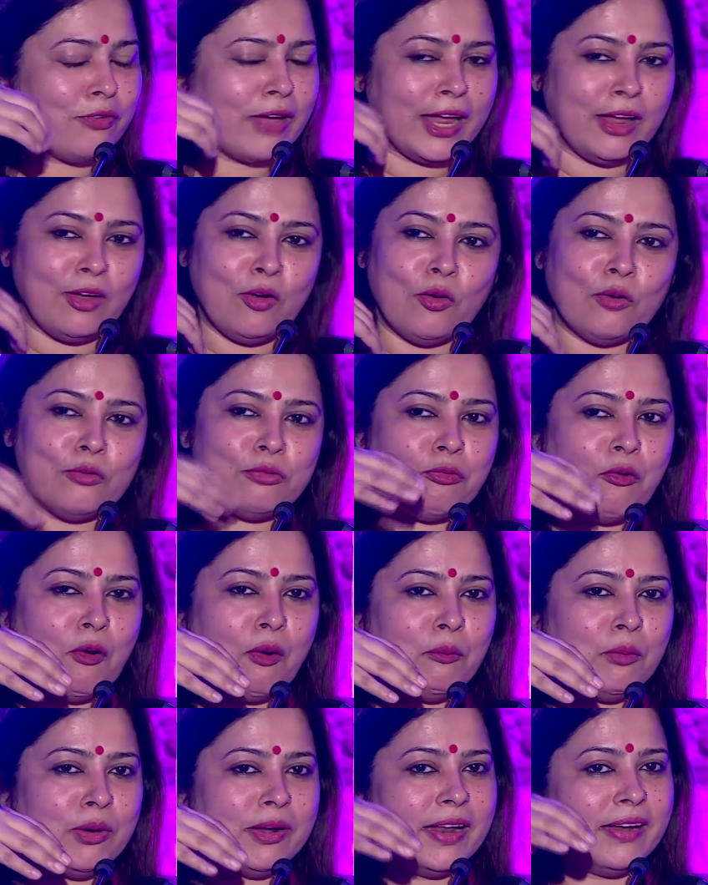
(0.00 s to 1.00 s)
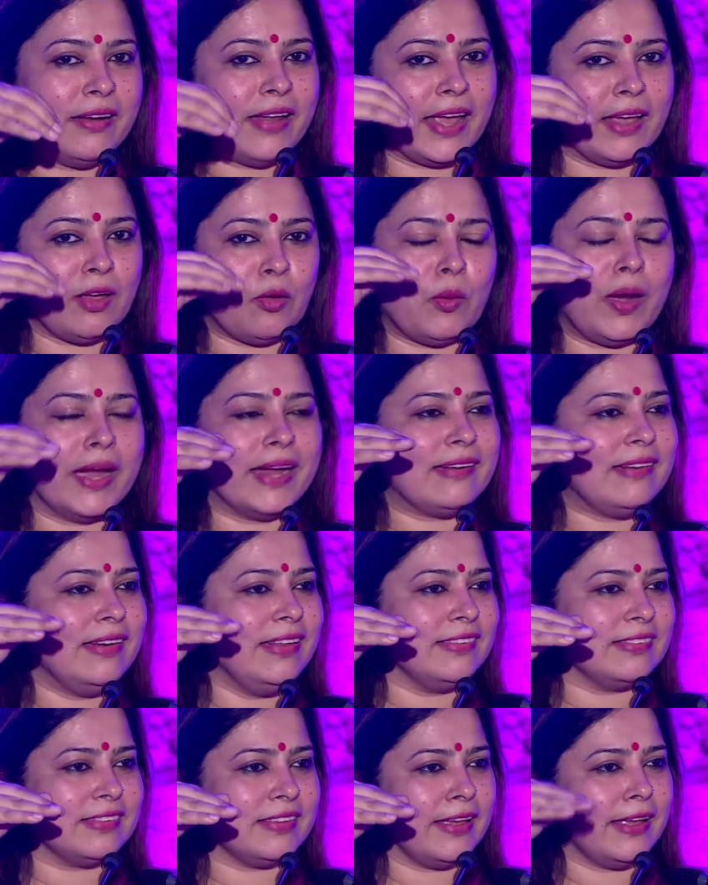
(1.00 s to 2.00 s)
I go forward and I quietly
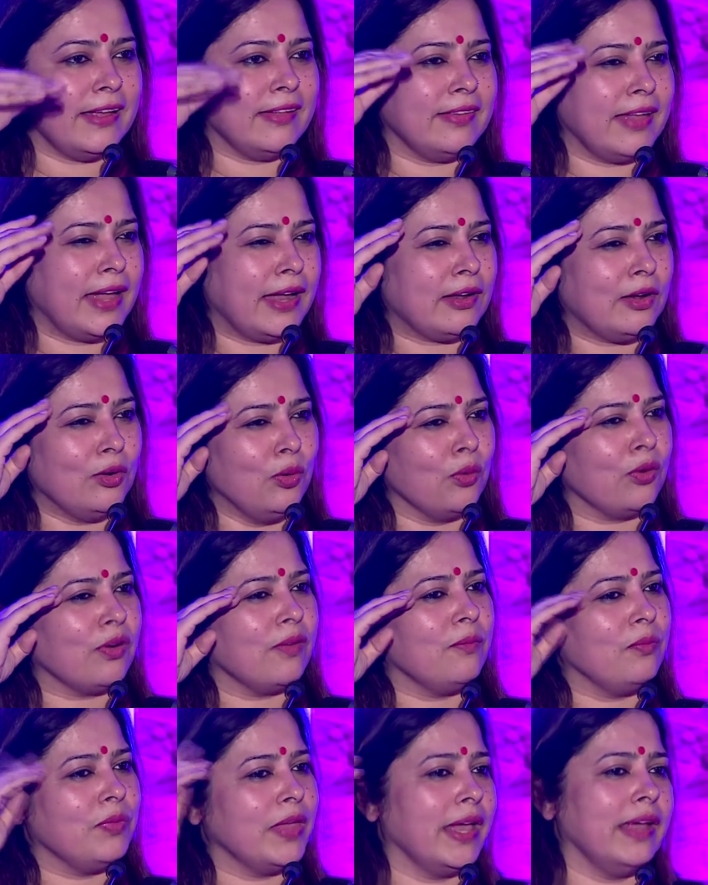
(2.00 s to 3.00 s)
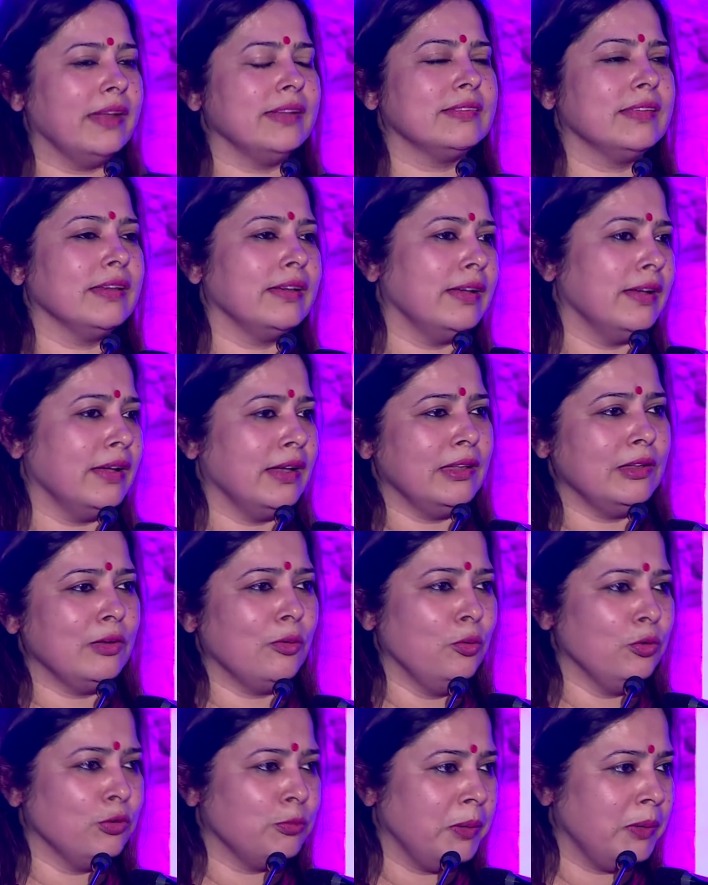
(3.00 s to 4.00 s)
say that, look, here is a girl
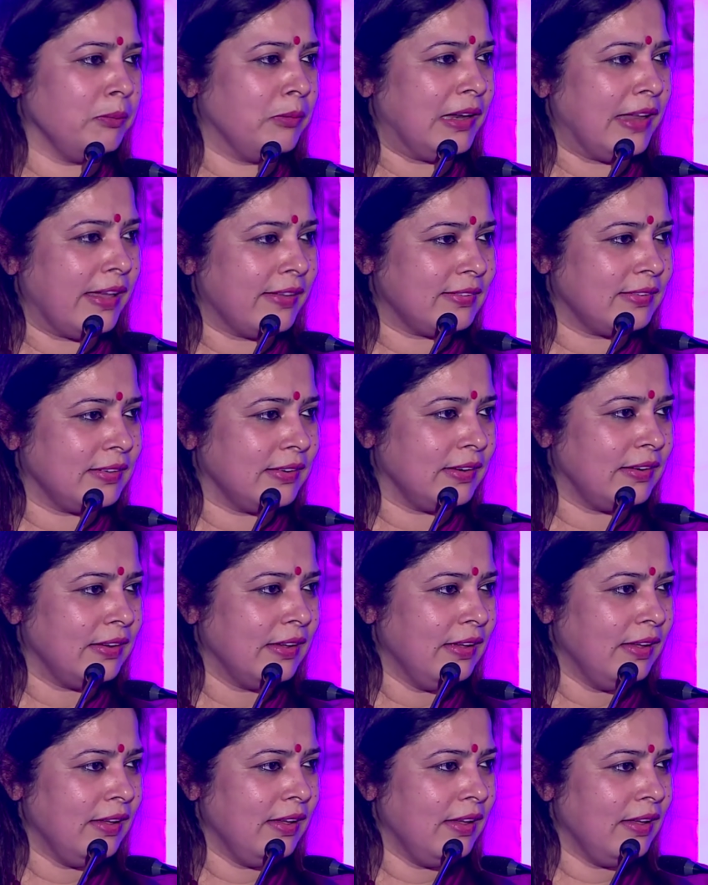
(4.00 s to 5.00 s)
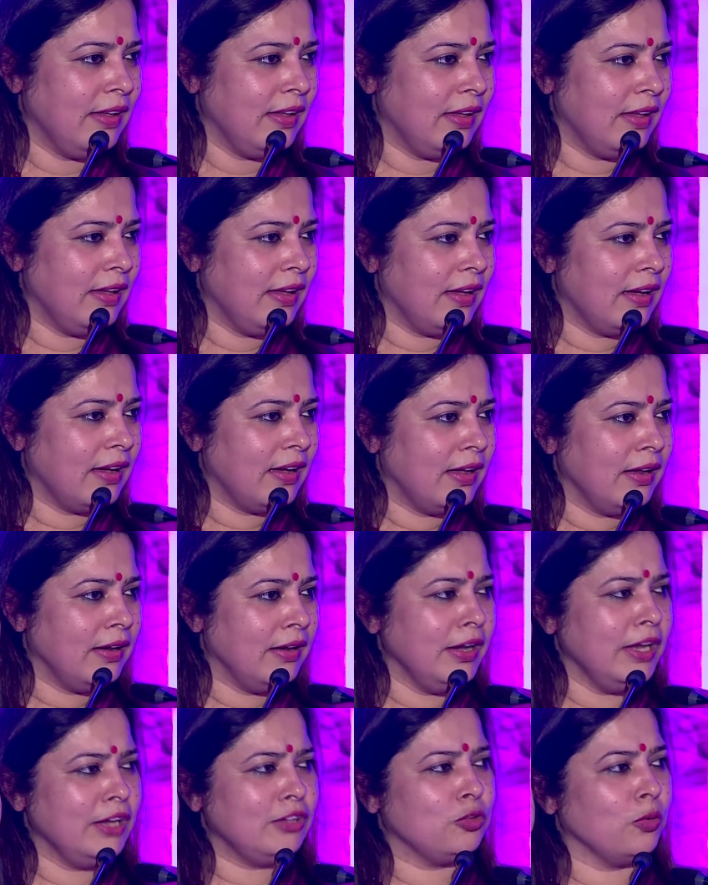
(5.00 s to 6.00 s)
who's been molested,
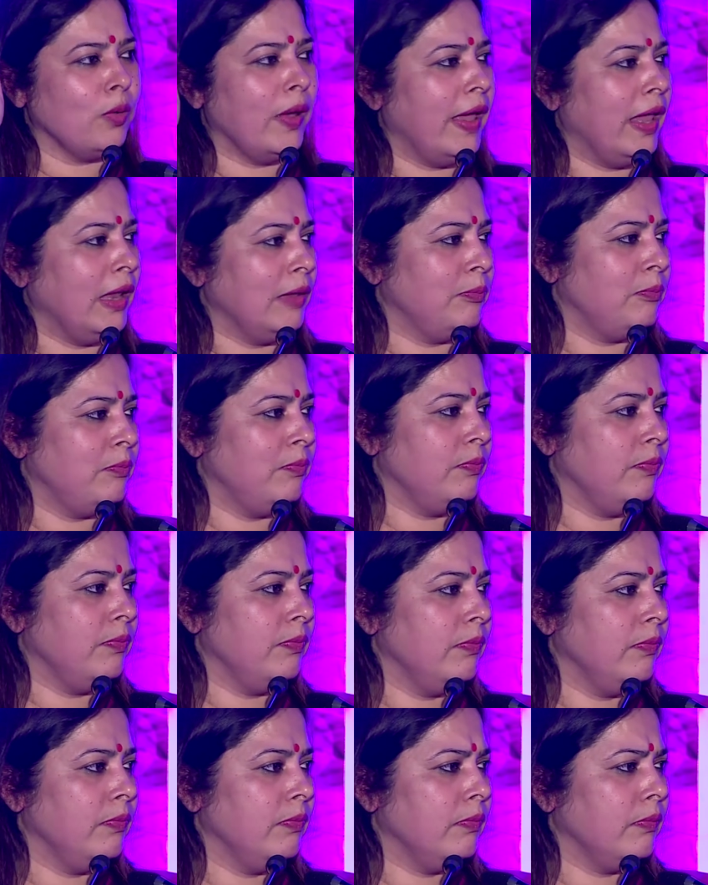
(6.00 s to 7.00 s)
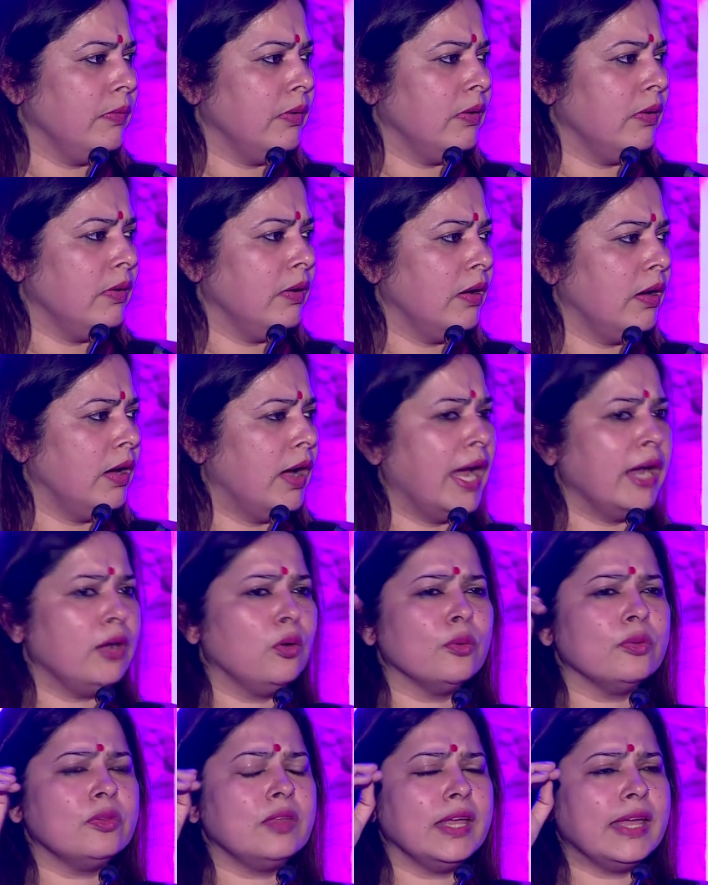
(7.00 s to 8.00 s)
need to help I
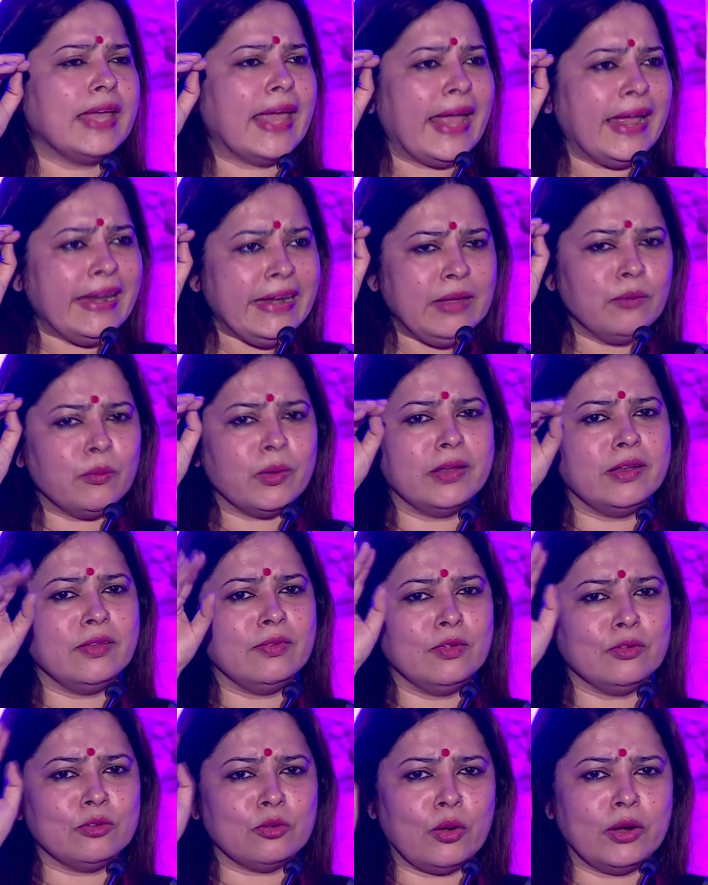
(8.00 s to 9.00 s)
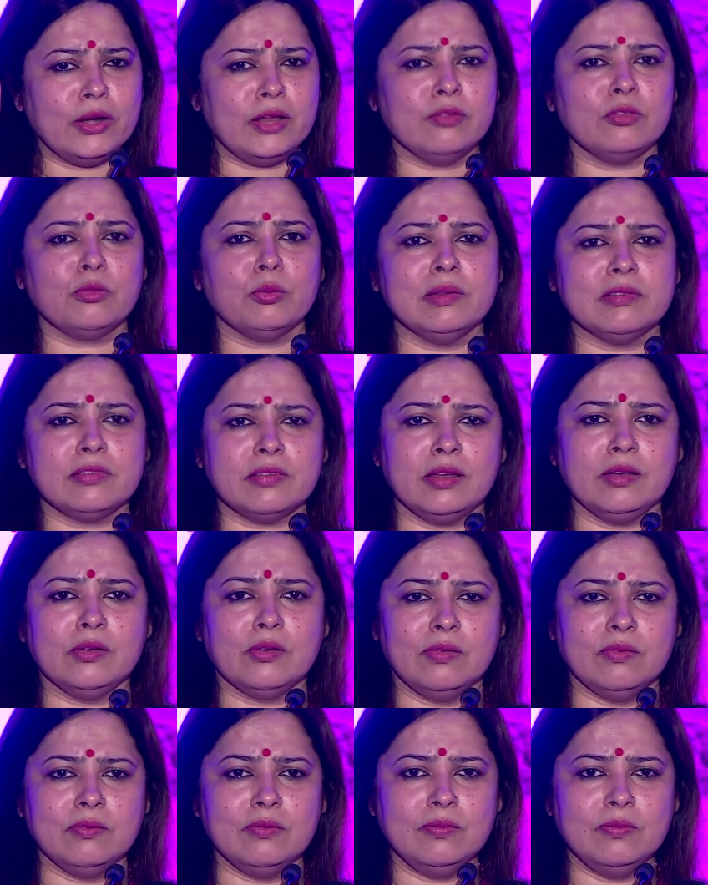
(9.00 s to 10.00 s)
don't think anyone in this audience will say no.